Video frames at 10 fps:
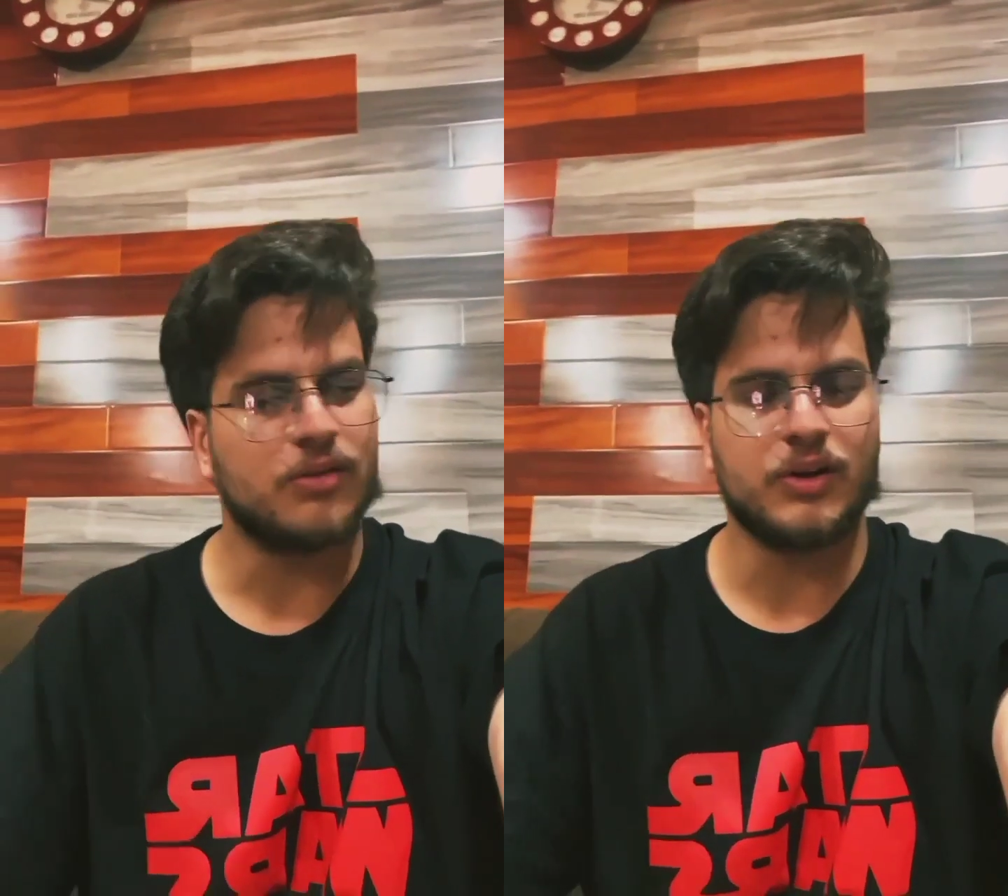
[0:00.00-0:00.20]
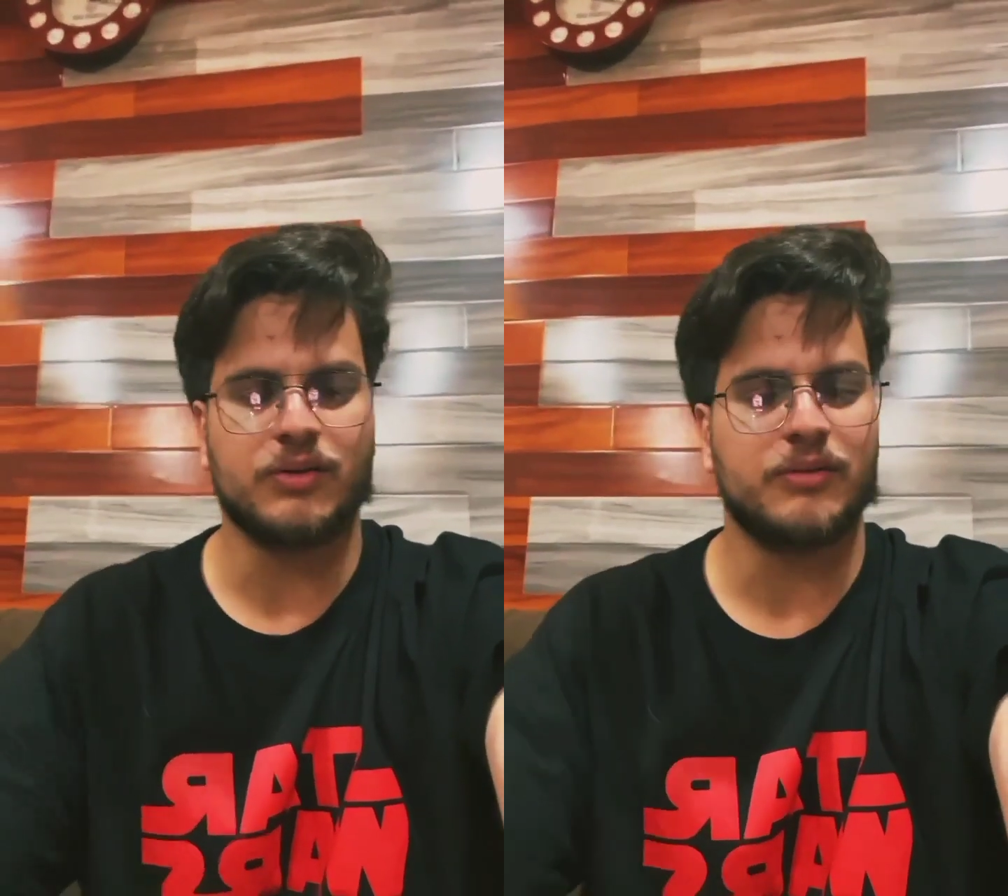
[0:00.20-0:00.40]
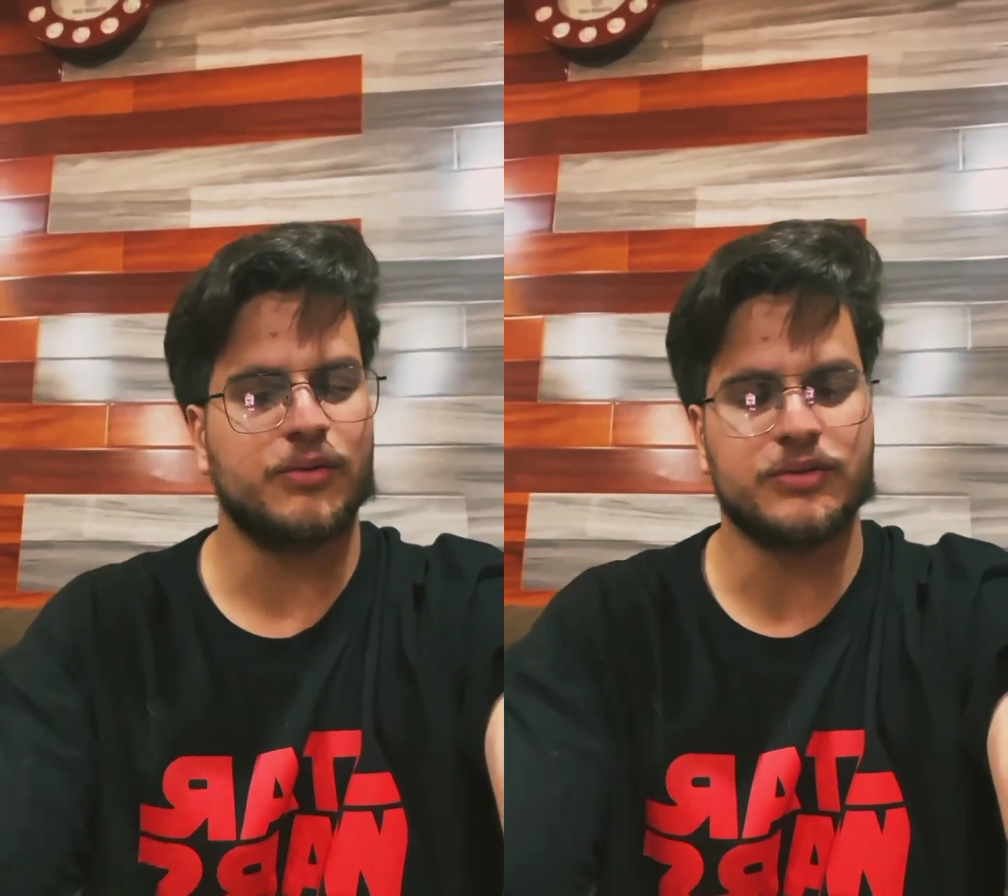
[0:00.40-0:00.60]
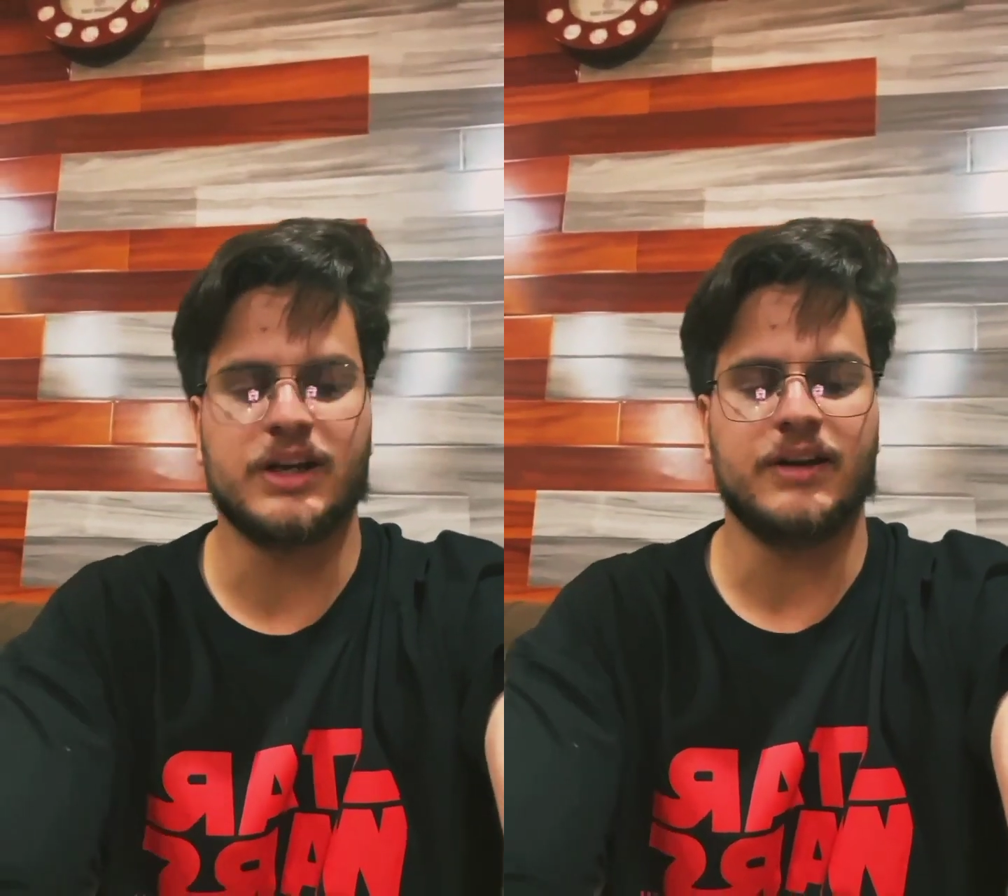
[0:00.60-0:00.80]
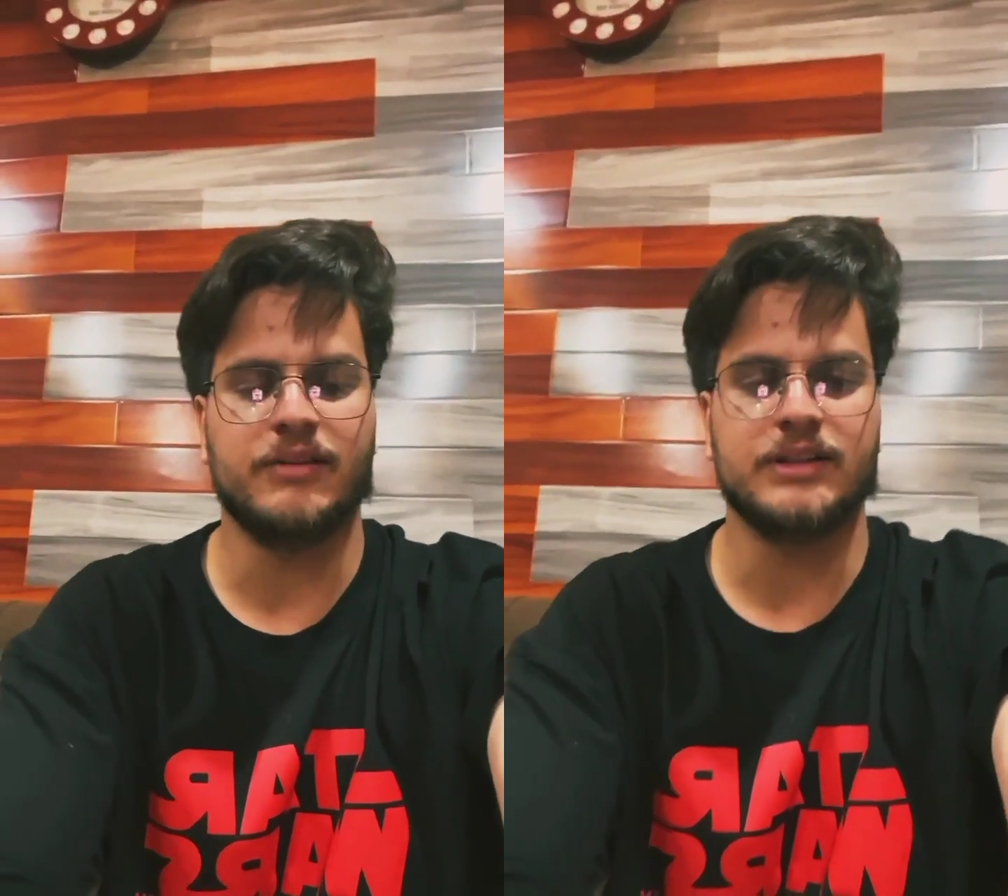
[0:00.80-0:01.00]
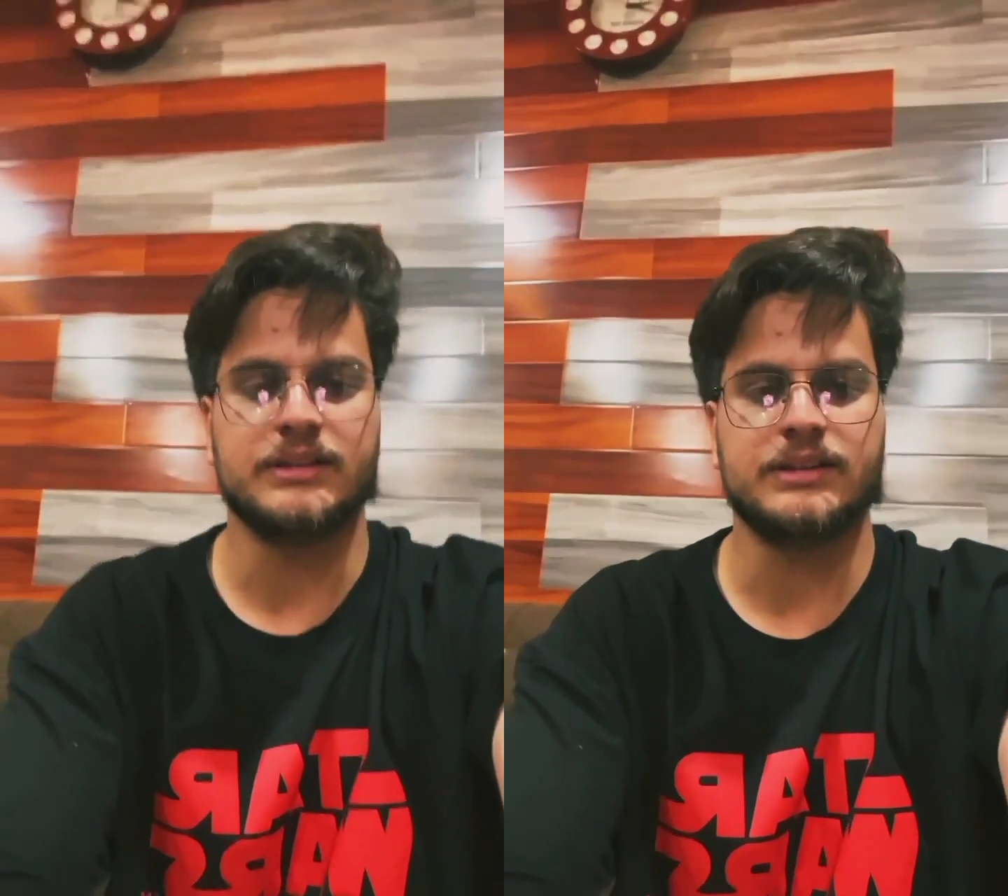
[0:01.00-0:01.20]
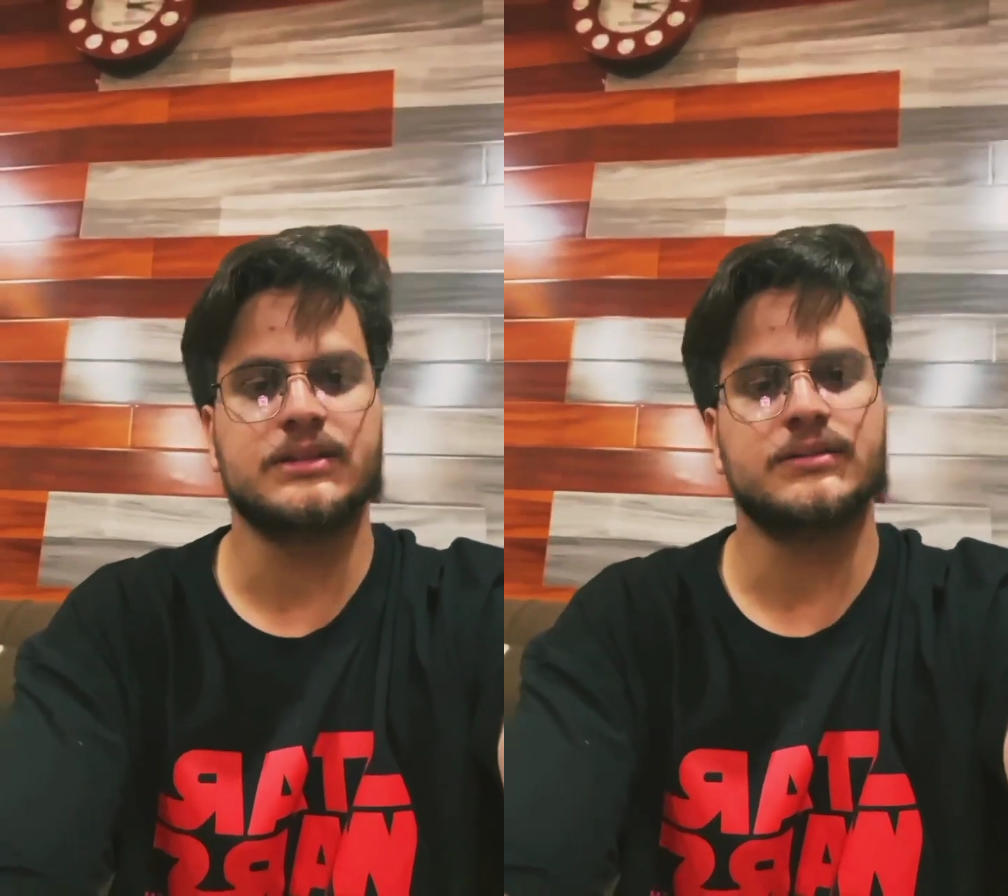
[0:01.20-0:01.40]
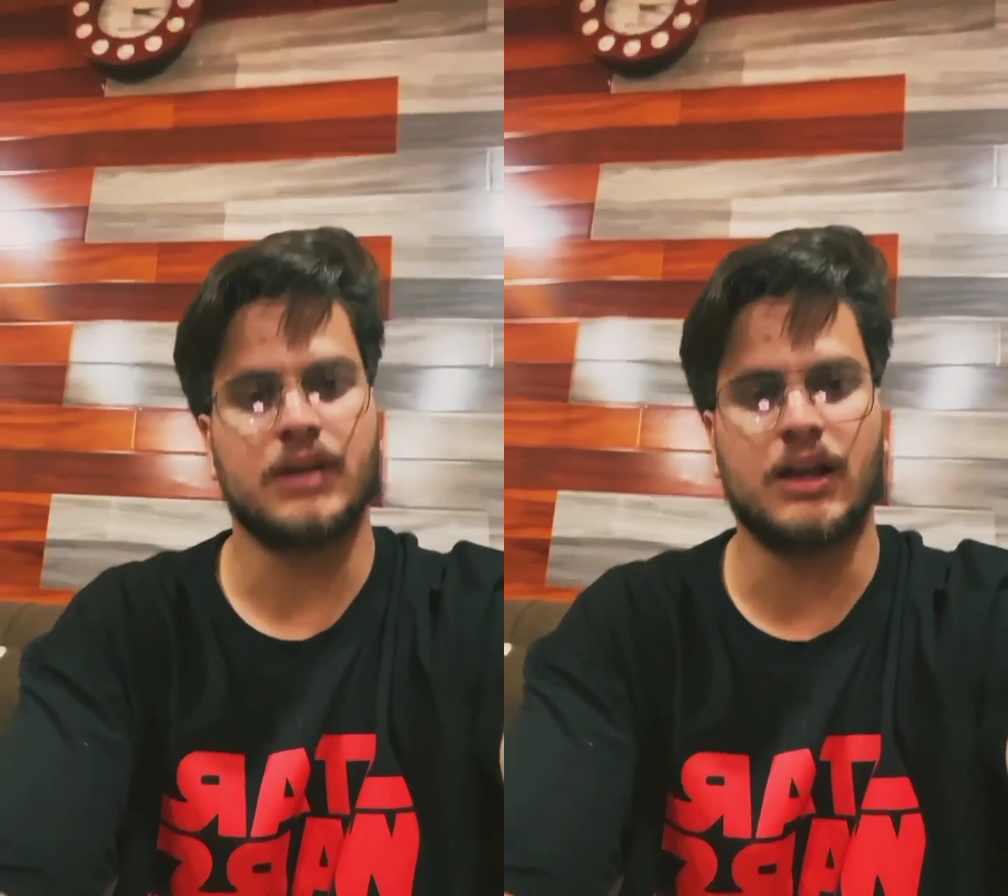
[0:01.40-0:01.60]
for your future
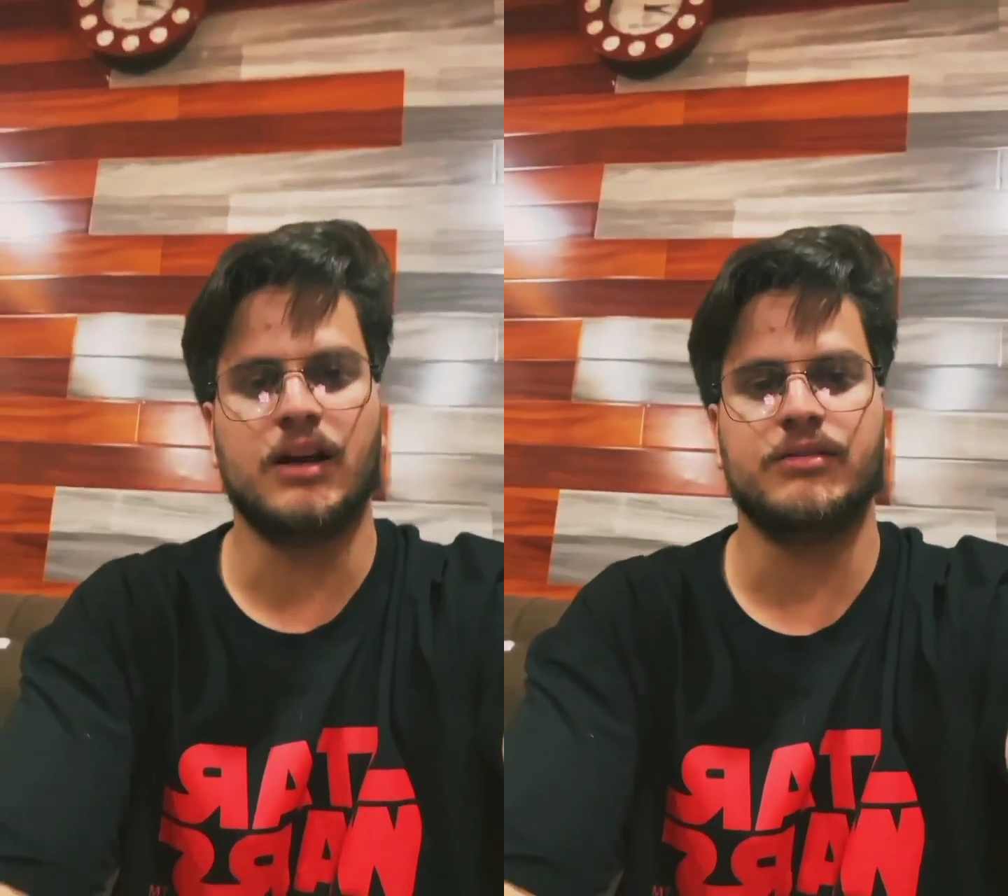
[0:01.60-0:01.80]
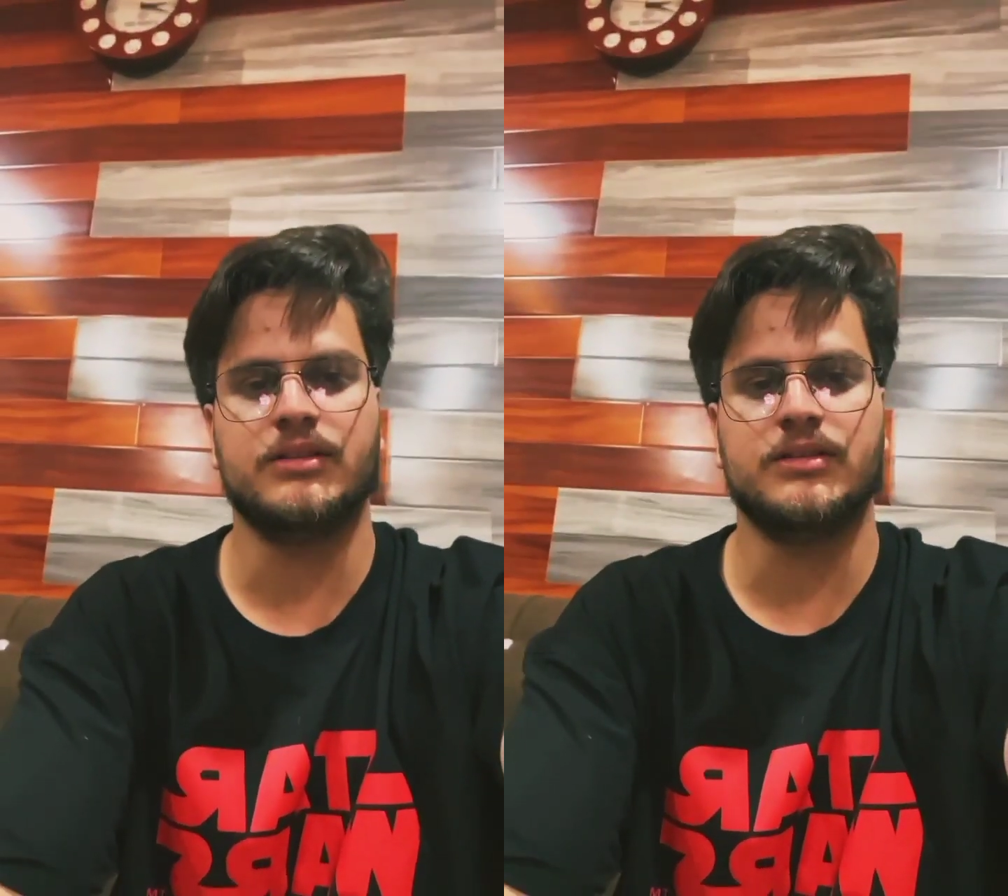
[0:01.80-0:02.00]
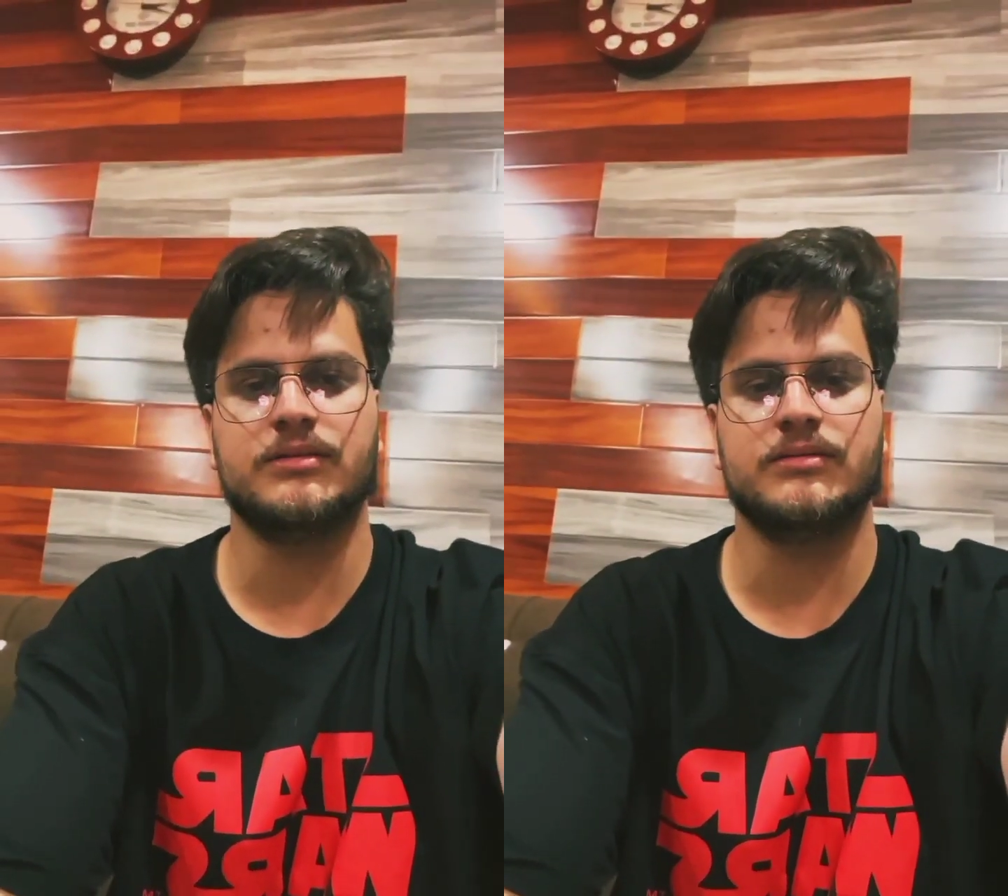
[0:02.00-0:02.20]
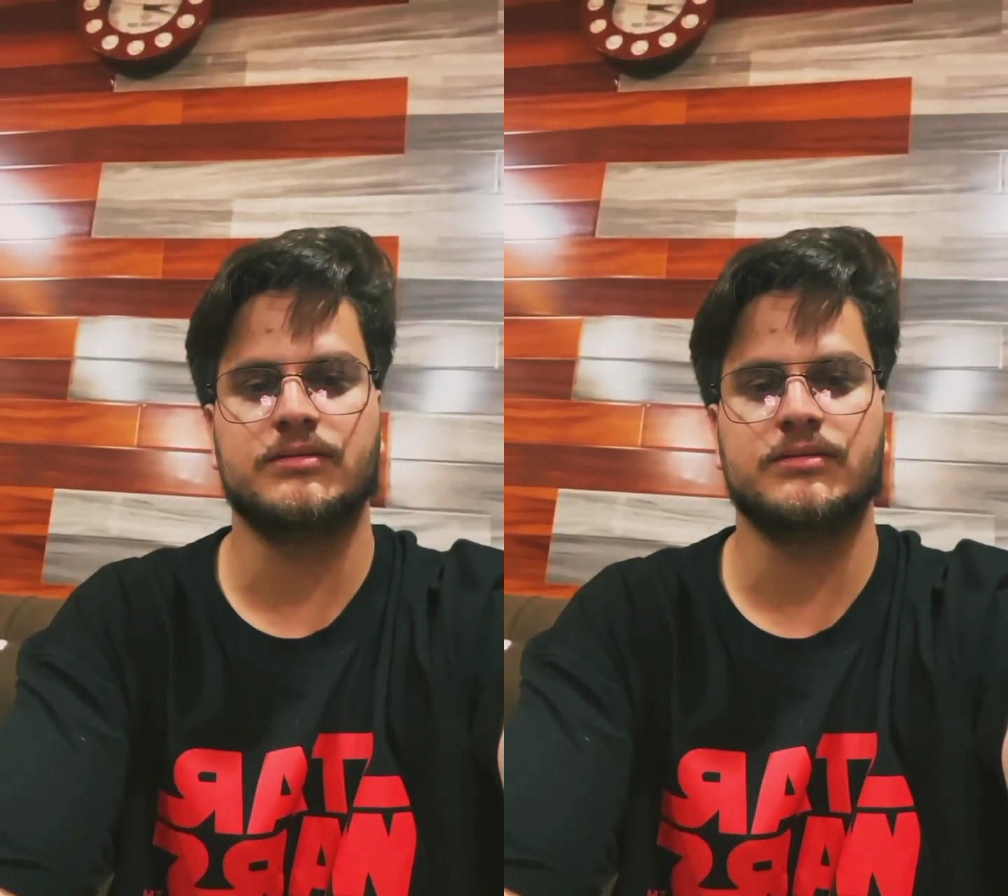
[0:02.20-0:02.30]
adventures. Allah Hafiz.